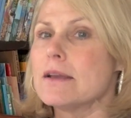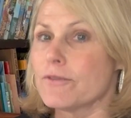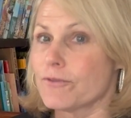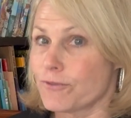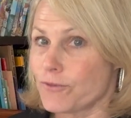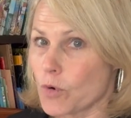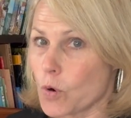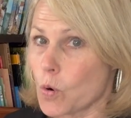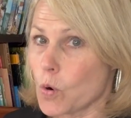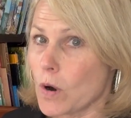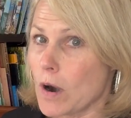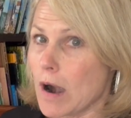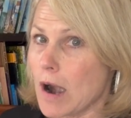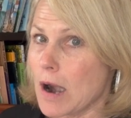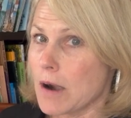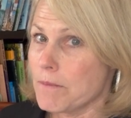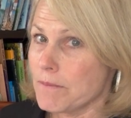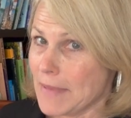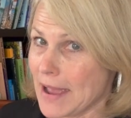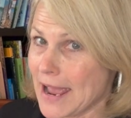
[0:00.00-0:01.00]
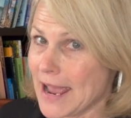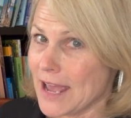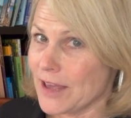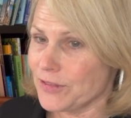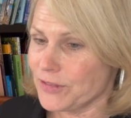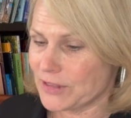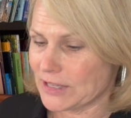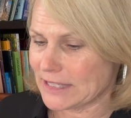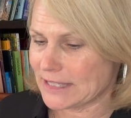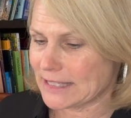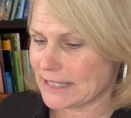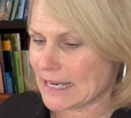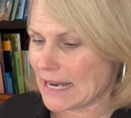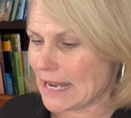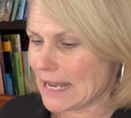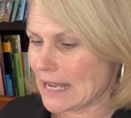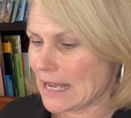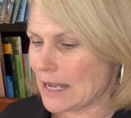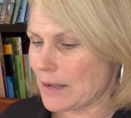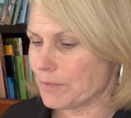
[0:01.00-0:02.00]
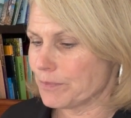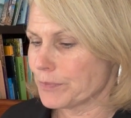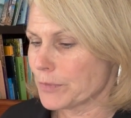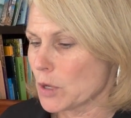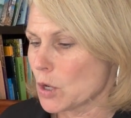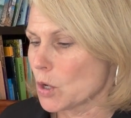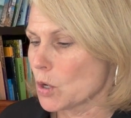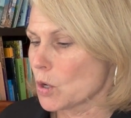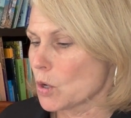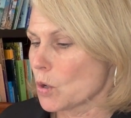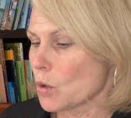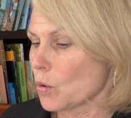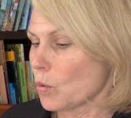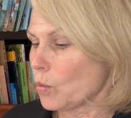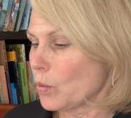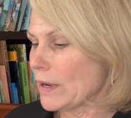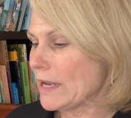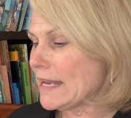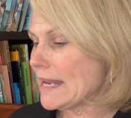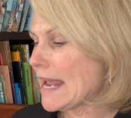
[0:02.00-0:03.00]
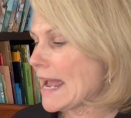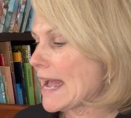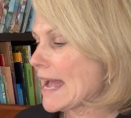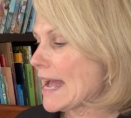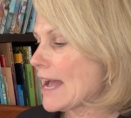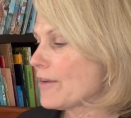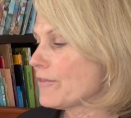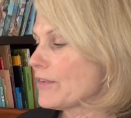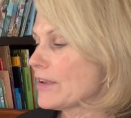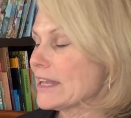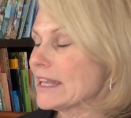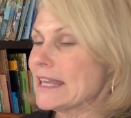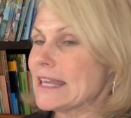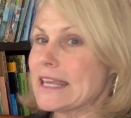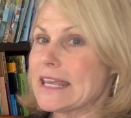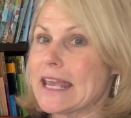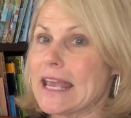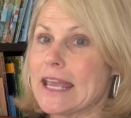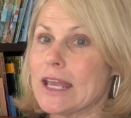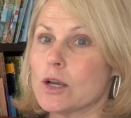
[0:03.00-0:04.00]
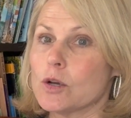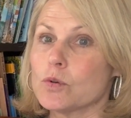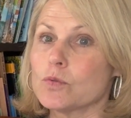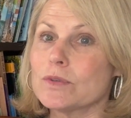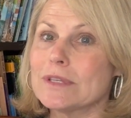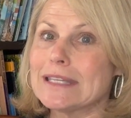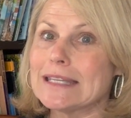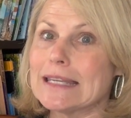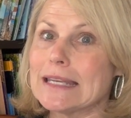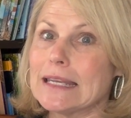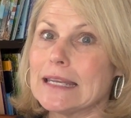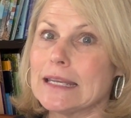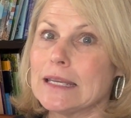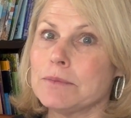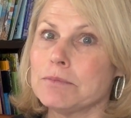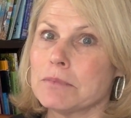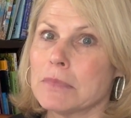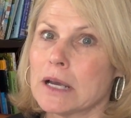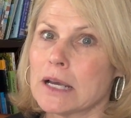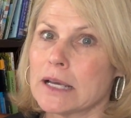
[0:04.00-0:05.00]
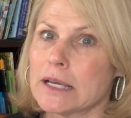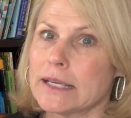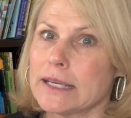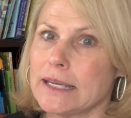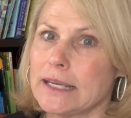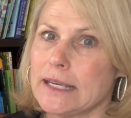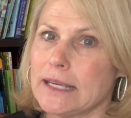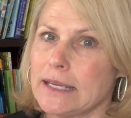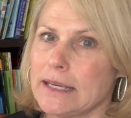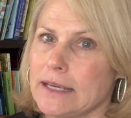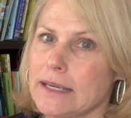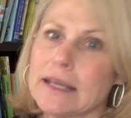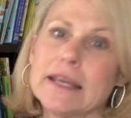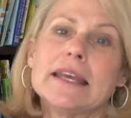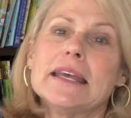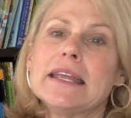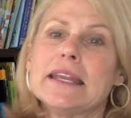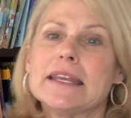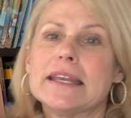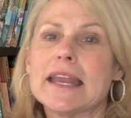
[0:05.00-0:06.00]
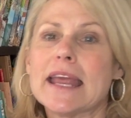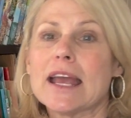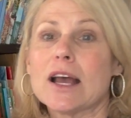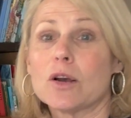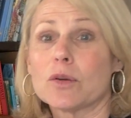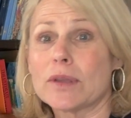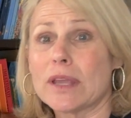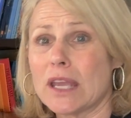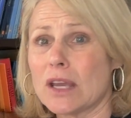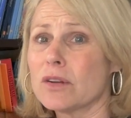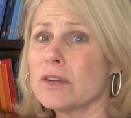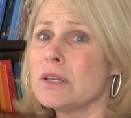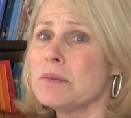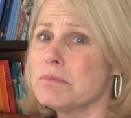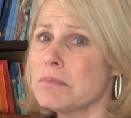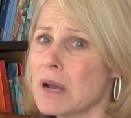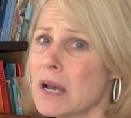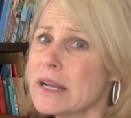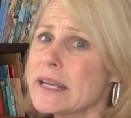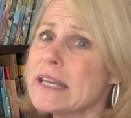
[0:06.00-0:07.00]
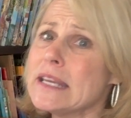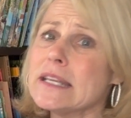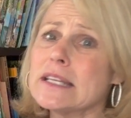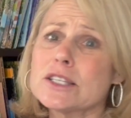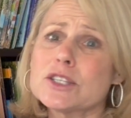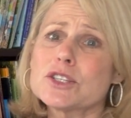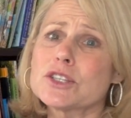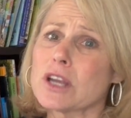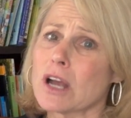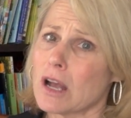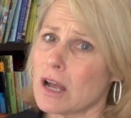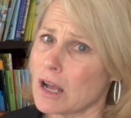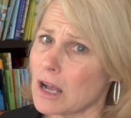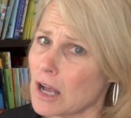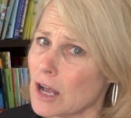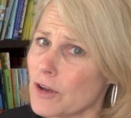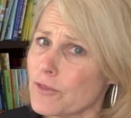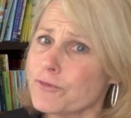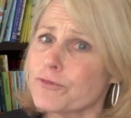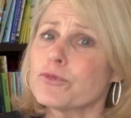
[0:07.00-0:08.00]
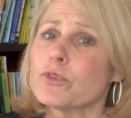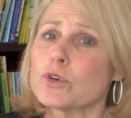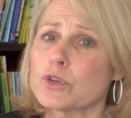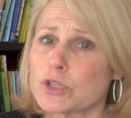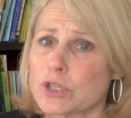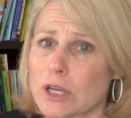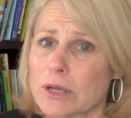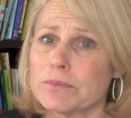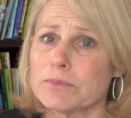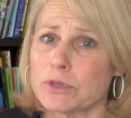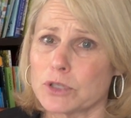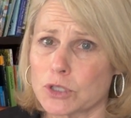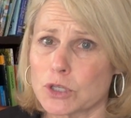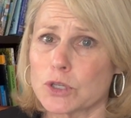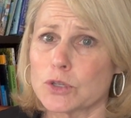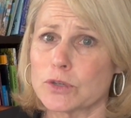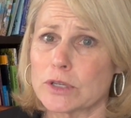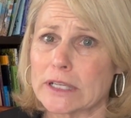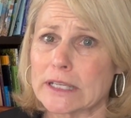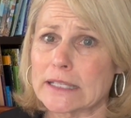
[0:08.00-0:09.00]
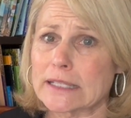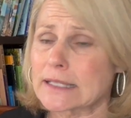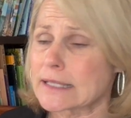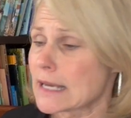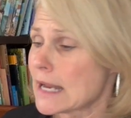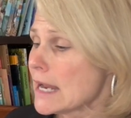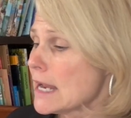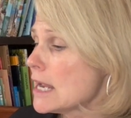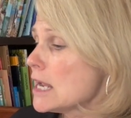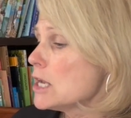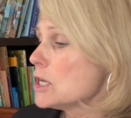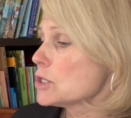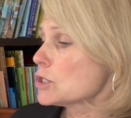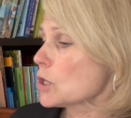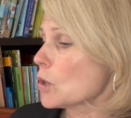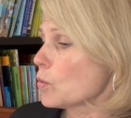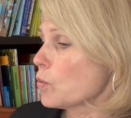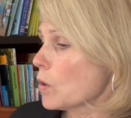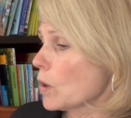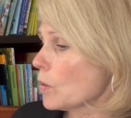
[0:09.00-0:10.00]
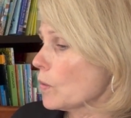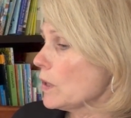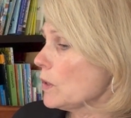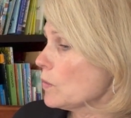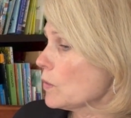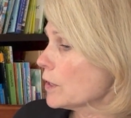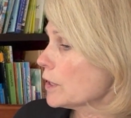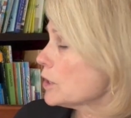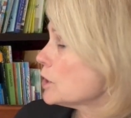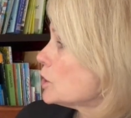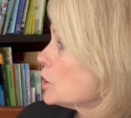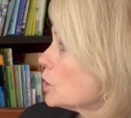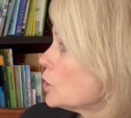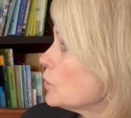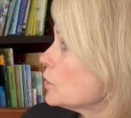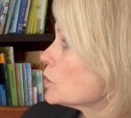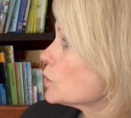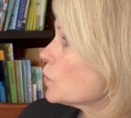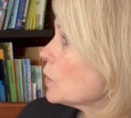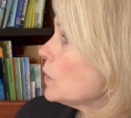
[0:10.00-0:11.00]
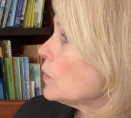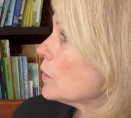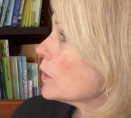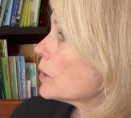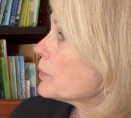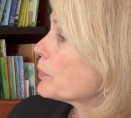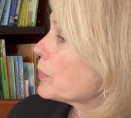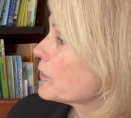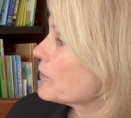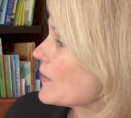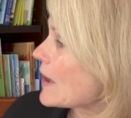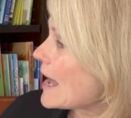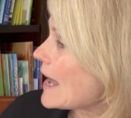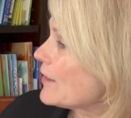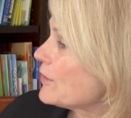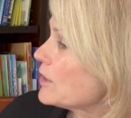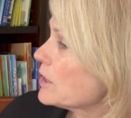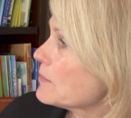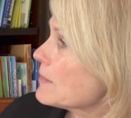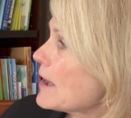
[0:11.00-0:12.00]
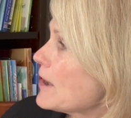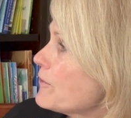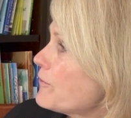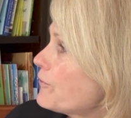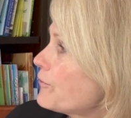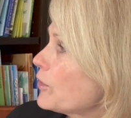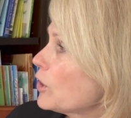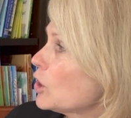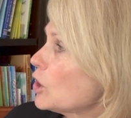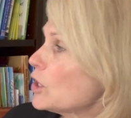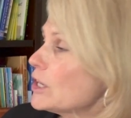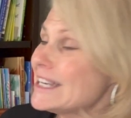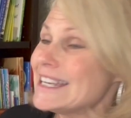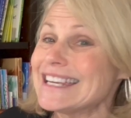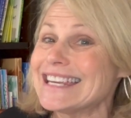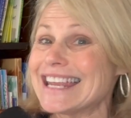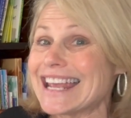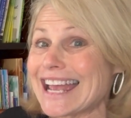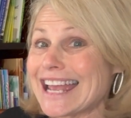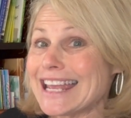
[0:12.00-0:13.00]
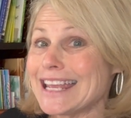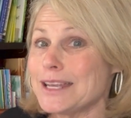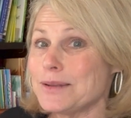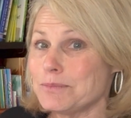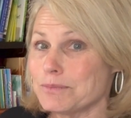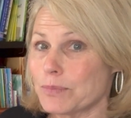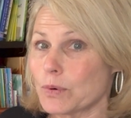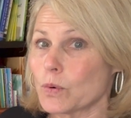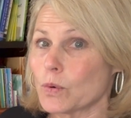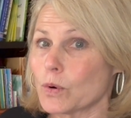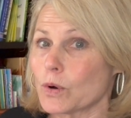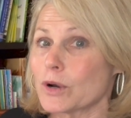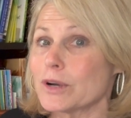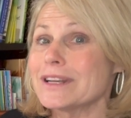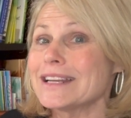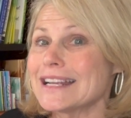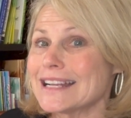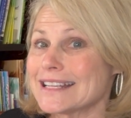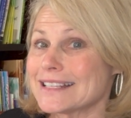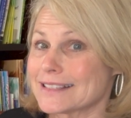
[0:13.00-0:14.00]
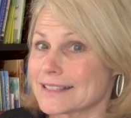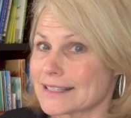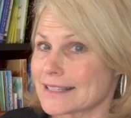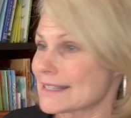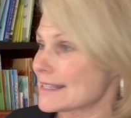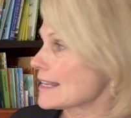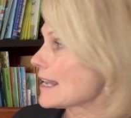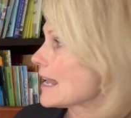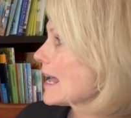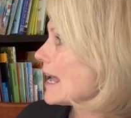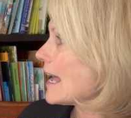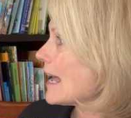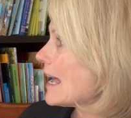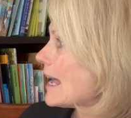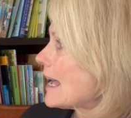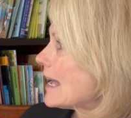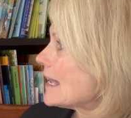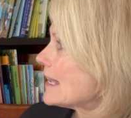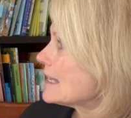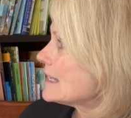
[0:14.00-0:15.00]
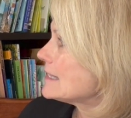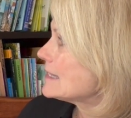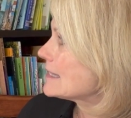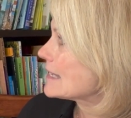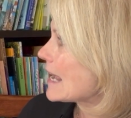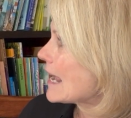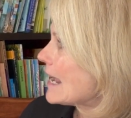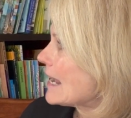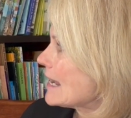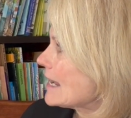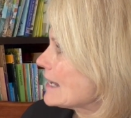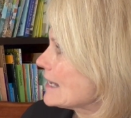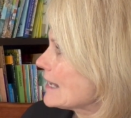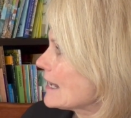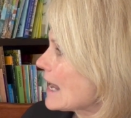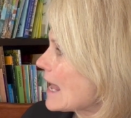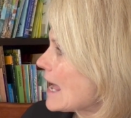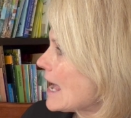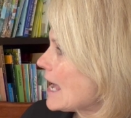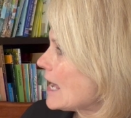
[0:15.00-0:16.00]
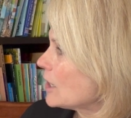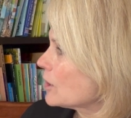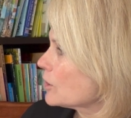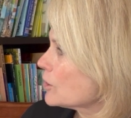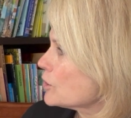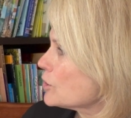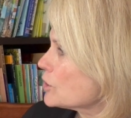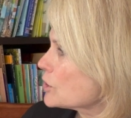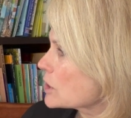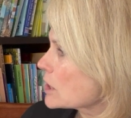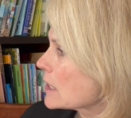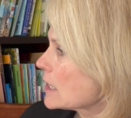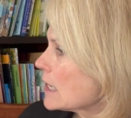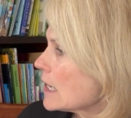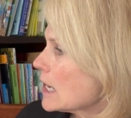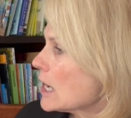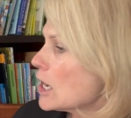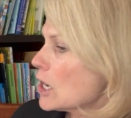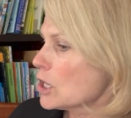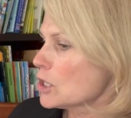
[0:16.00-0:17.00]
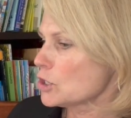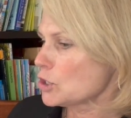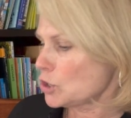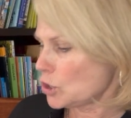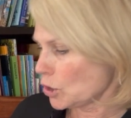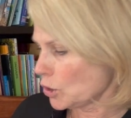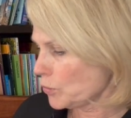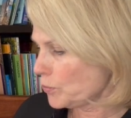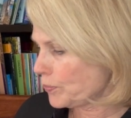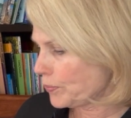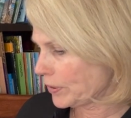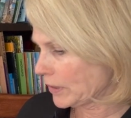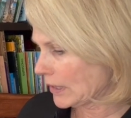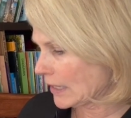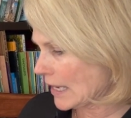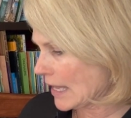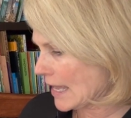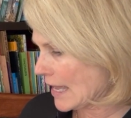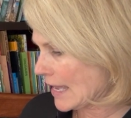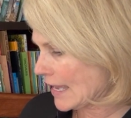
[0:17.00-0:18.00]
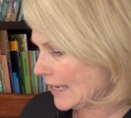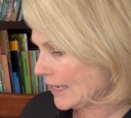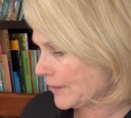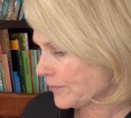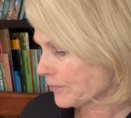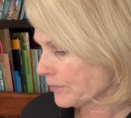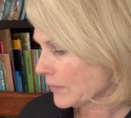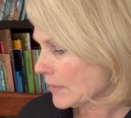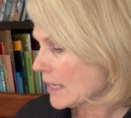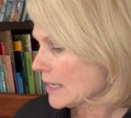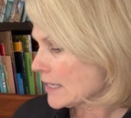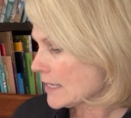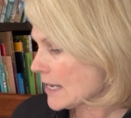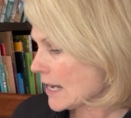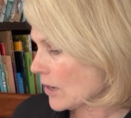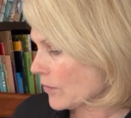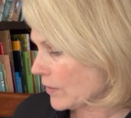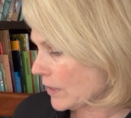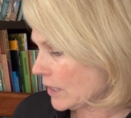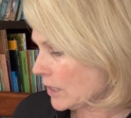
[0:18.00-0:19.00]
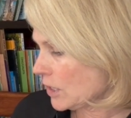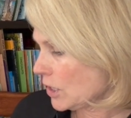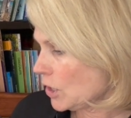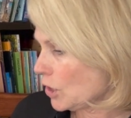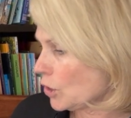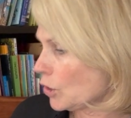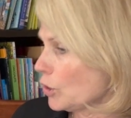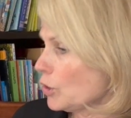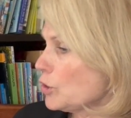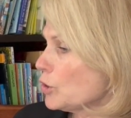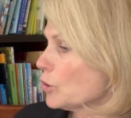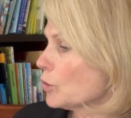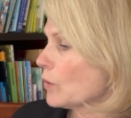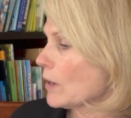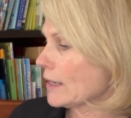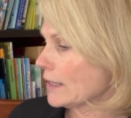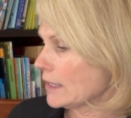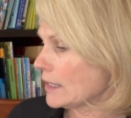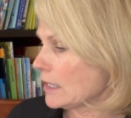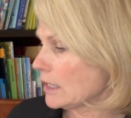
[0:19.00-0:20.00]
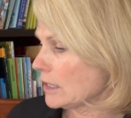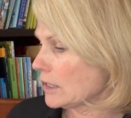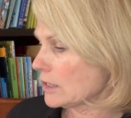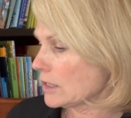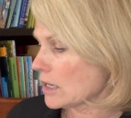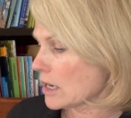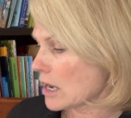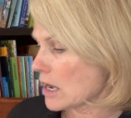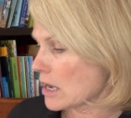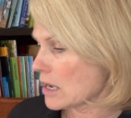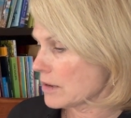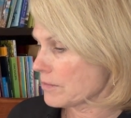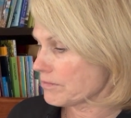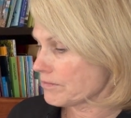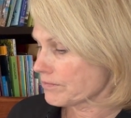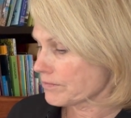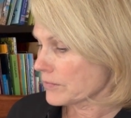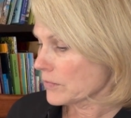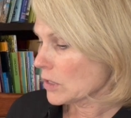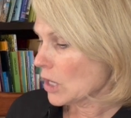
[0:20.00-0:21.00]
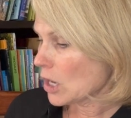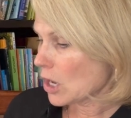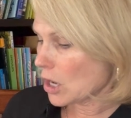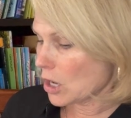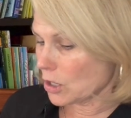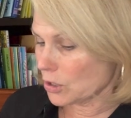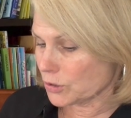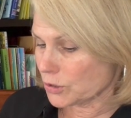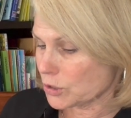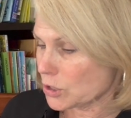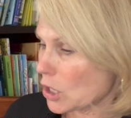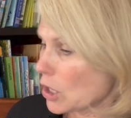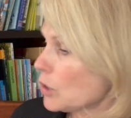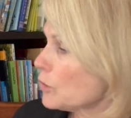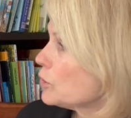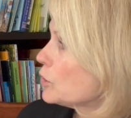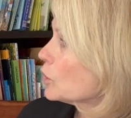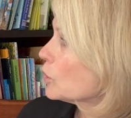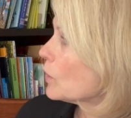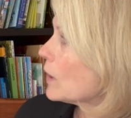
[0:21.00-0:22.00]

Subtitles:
For our math this time, we have counting money. Now, counting money is tough for some students. So what we want to do is we want to provide them a fun game board, slides and ladders to play. Now in here you'll get also you'll